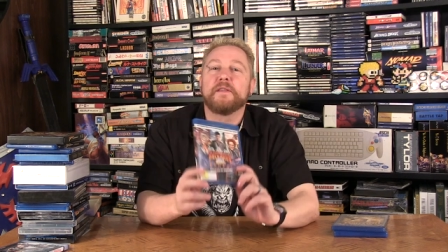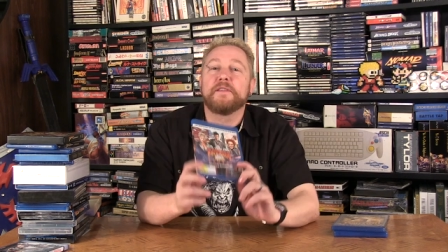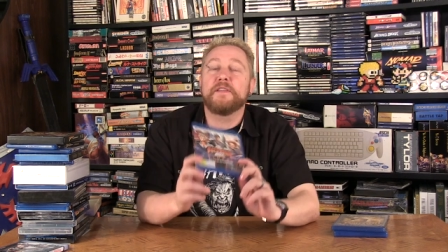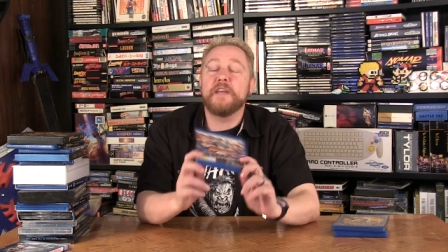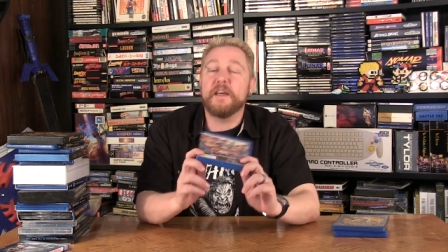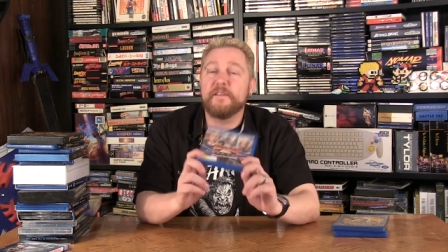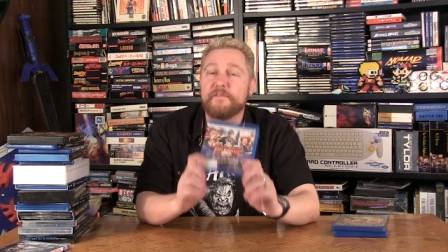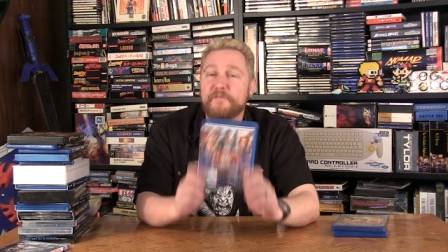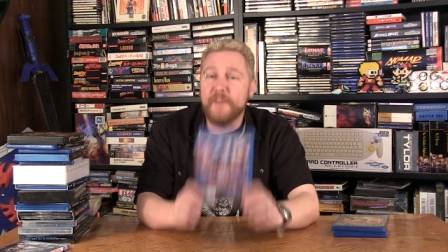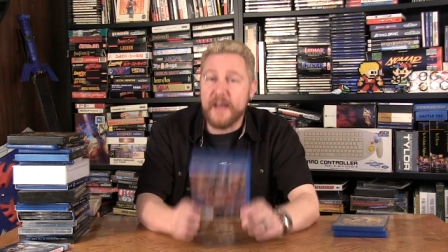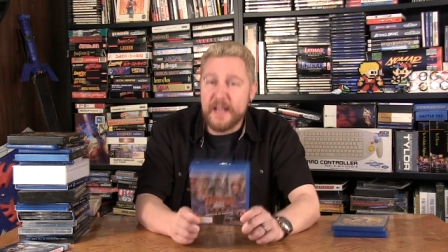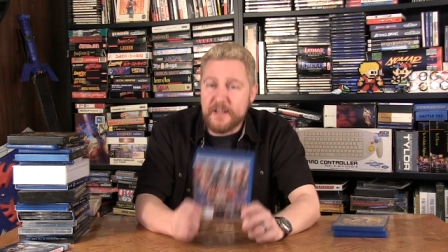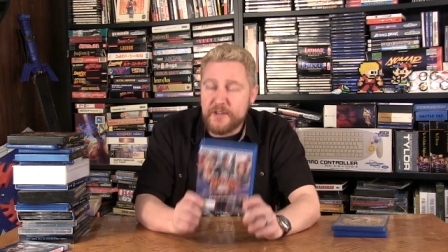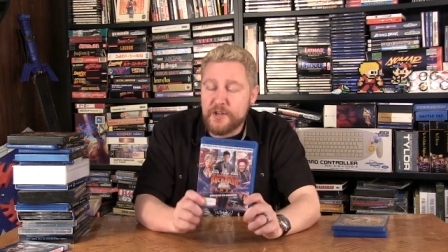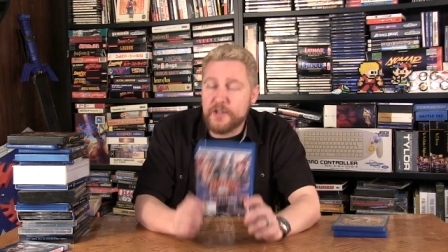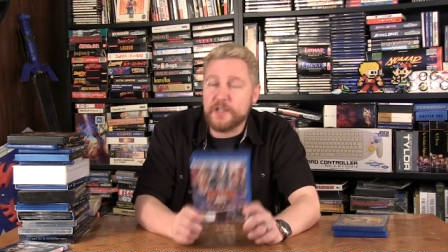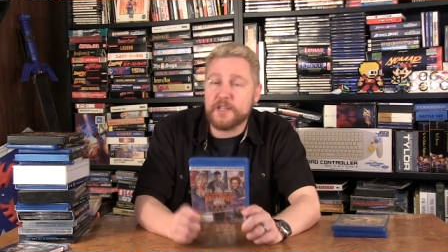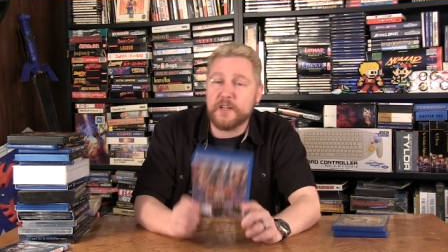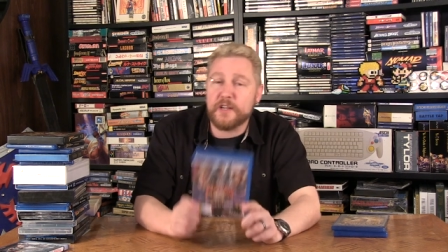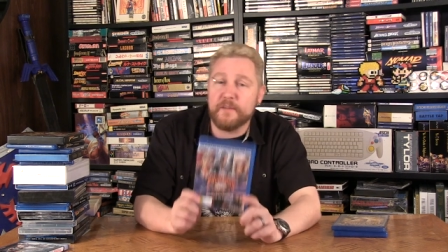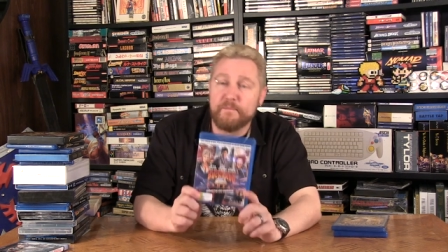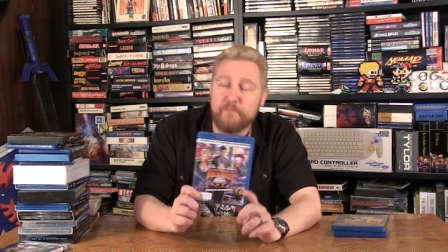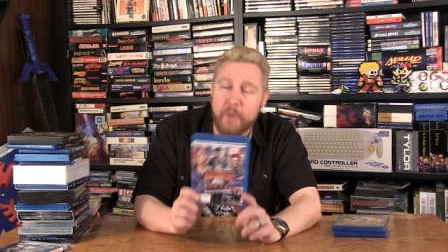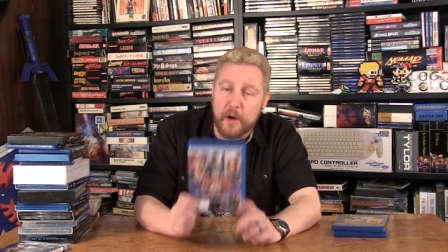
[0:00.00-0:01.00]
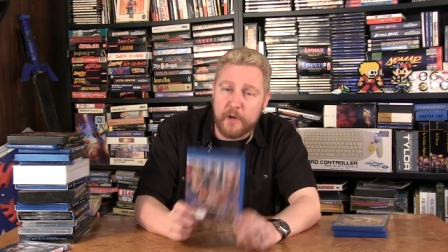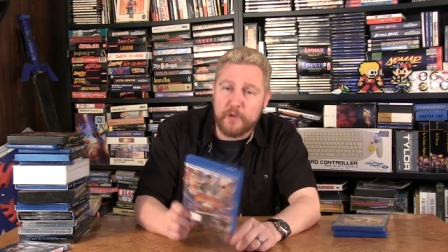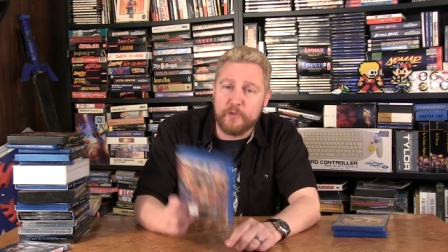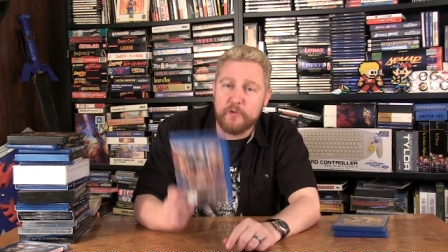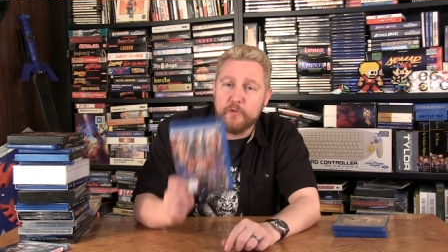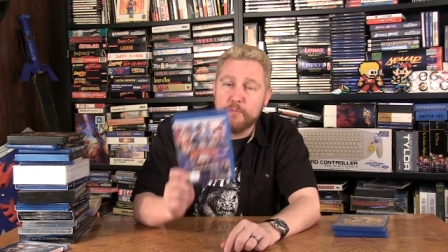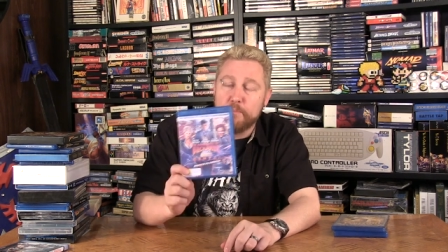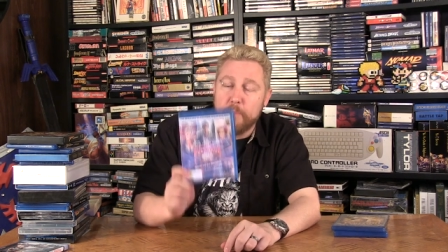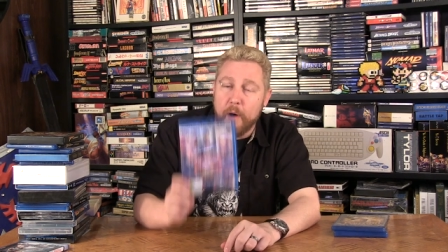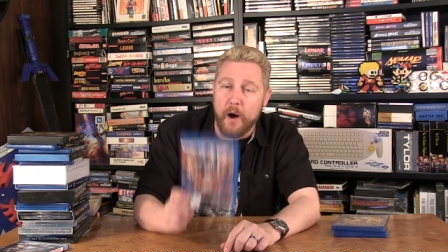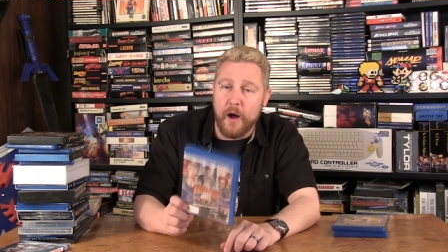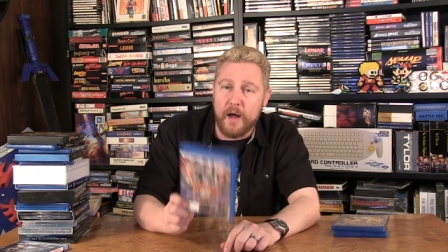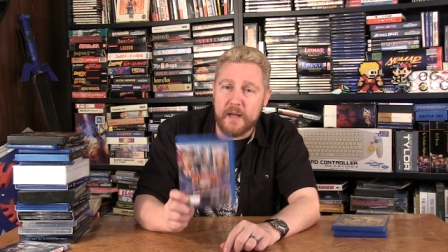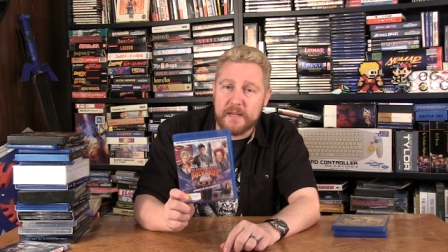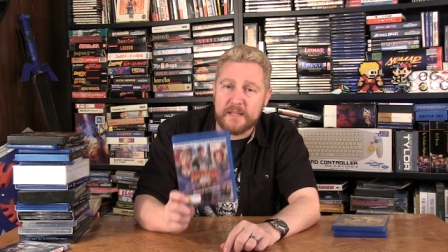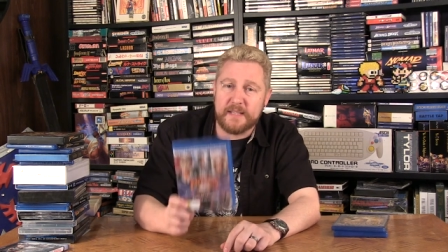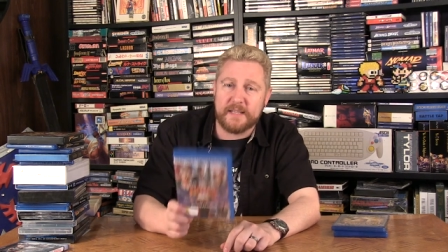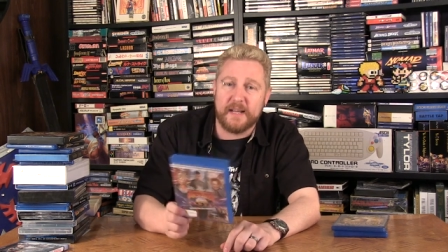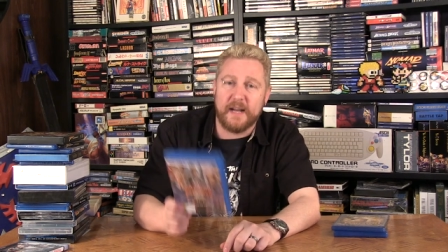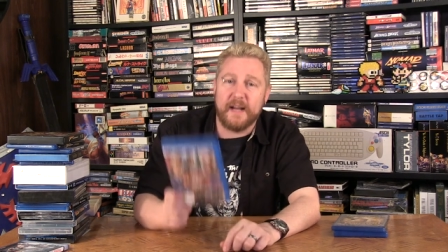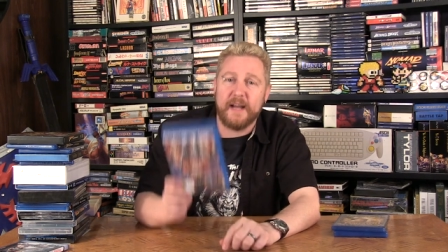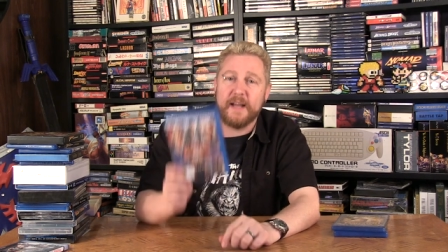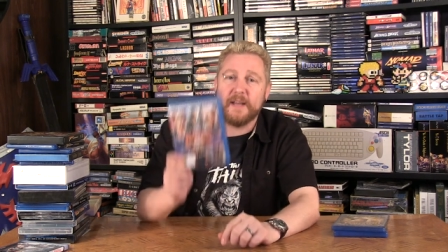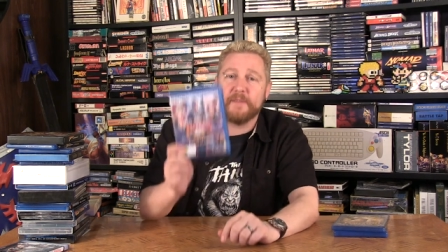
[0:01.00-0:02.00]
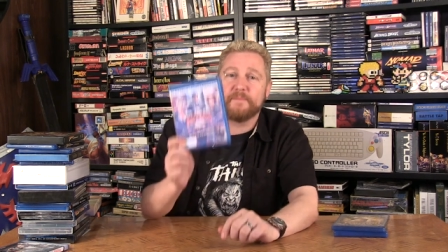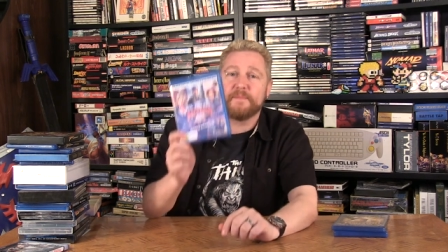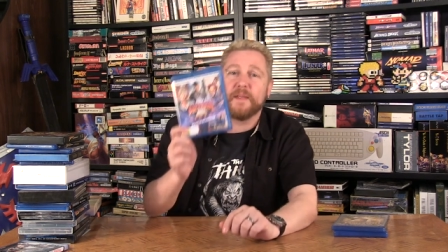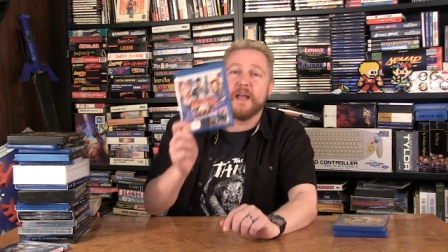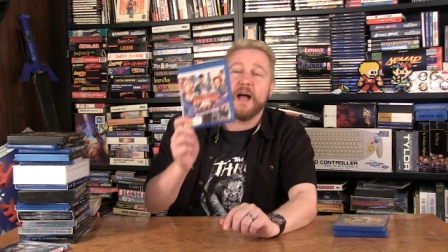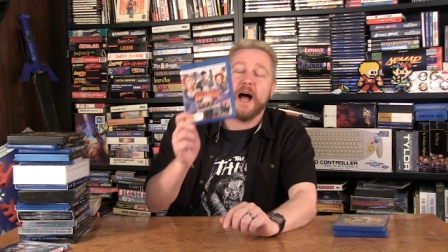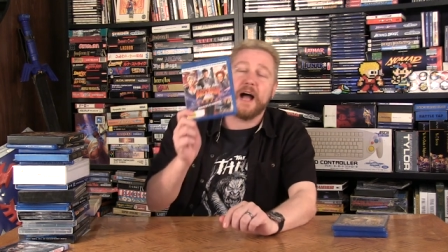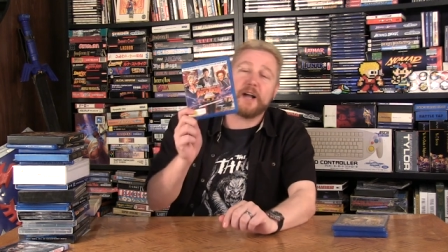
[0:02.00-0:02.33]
The Adventures of Buckaroo Banzai